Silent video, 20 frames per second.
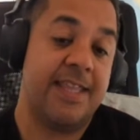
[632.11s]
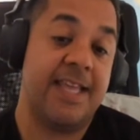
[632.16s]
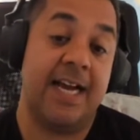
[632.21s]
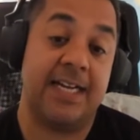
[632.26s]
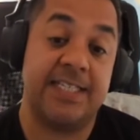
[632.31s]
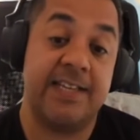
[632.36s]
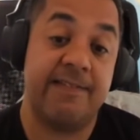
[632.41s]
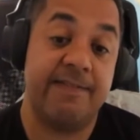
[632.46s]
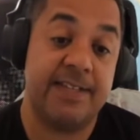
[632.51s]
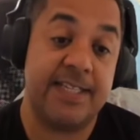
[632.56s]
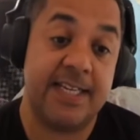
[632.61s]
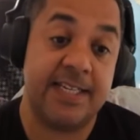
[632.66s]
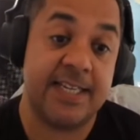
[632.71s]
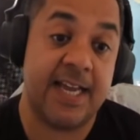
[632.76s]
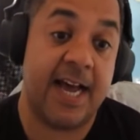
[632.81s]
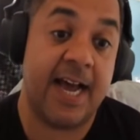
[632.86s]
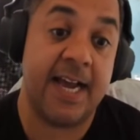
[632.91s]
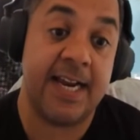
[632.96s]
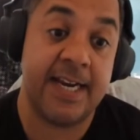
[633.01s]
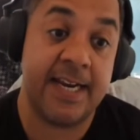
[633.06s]
The
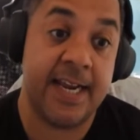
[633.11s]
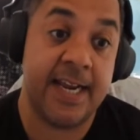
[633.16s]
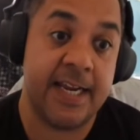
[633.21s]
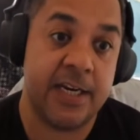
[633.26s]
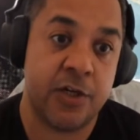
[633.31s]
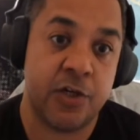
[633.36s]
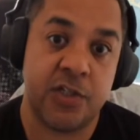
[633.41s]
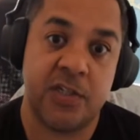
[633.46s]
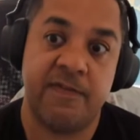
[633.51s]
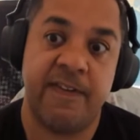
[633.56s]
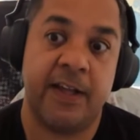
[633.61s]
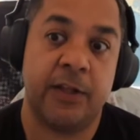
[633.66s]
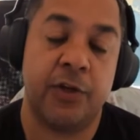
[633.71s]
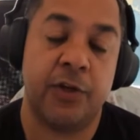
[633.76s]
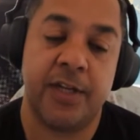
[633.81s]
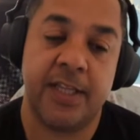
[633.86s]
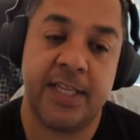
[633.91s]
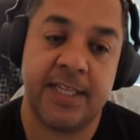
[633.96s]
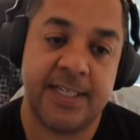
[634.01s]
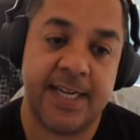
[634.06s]
activities that I did just
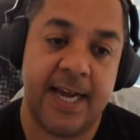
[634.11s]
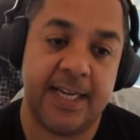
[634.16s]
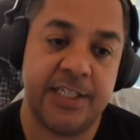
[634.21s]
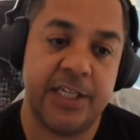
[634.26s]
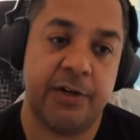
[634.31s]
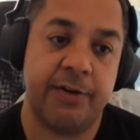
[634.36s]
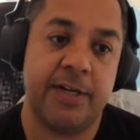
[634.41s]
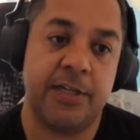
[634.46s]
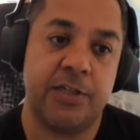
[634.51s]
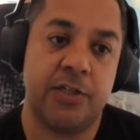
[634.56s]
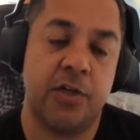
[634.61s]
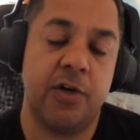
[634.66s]
fell under this category.